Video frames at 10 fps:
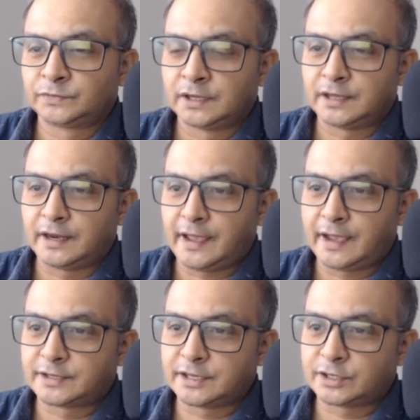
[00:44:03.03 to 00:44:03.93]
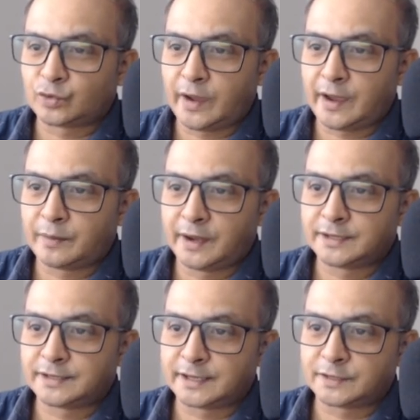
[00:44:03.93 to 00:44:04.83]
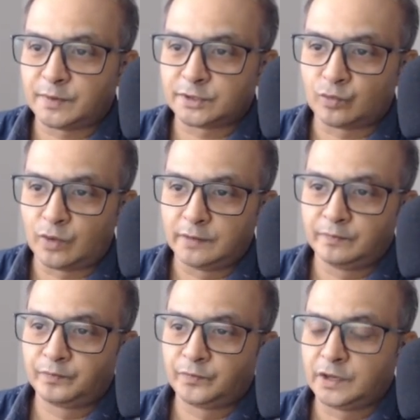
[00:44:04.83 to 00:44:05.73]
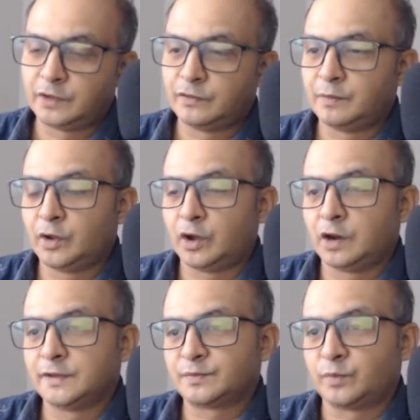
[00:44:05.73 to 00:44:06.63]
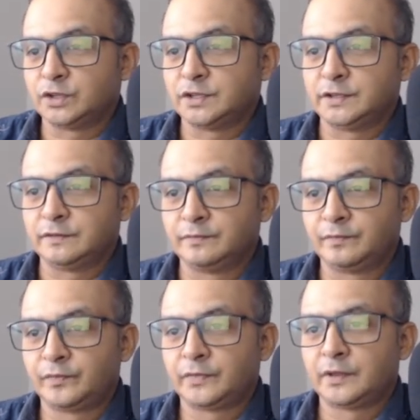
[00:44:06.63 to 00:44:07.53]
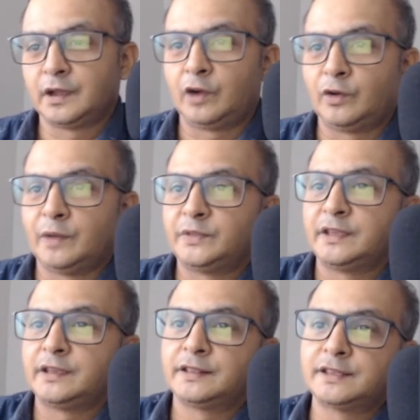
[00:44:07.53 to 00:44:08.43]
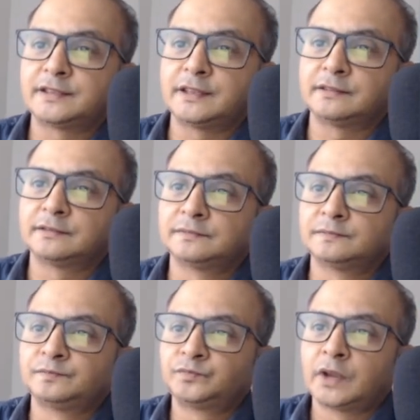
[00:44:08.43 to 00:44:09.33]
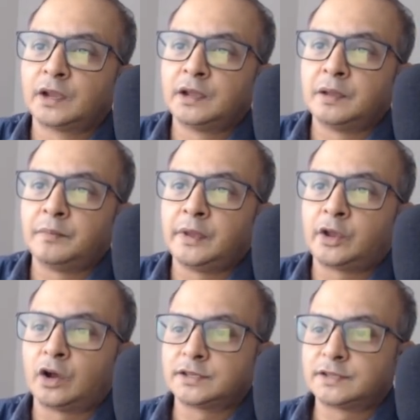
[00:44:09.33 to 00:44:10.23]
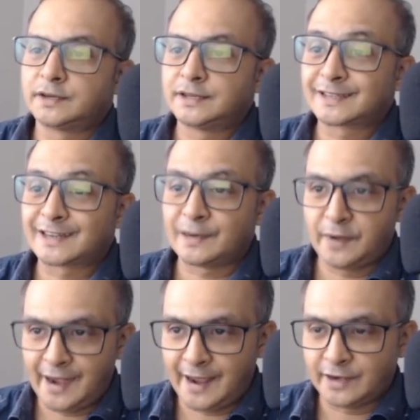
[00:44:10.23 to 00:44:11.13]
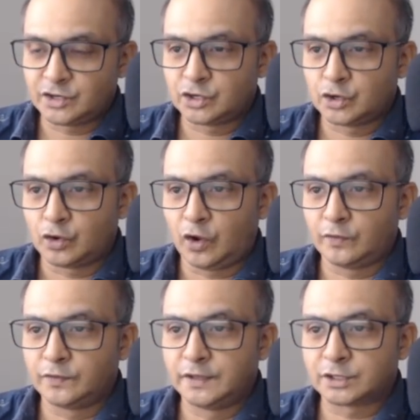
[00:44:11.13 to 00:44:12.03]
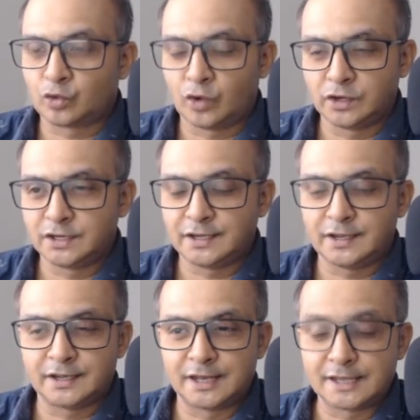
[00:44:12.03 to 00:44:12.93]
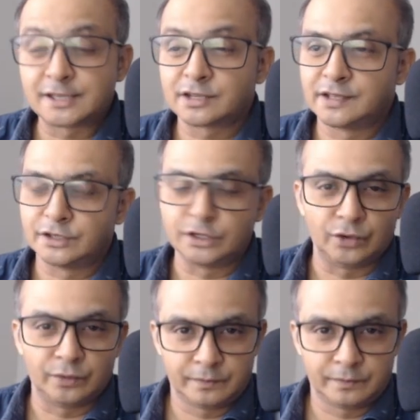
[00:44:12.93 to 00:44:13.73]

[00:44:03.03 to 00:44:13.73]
that x squared minus x plus 1, it will be always positive. How I'm thinking this thing? Because the discriminant of this quantity is lesser than 0.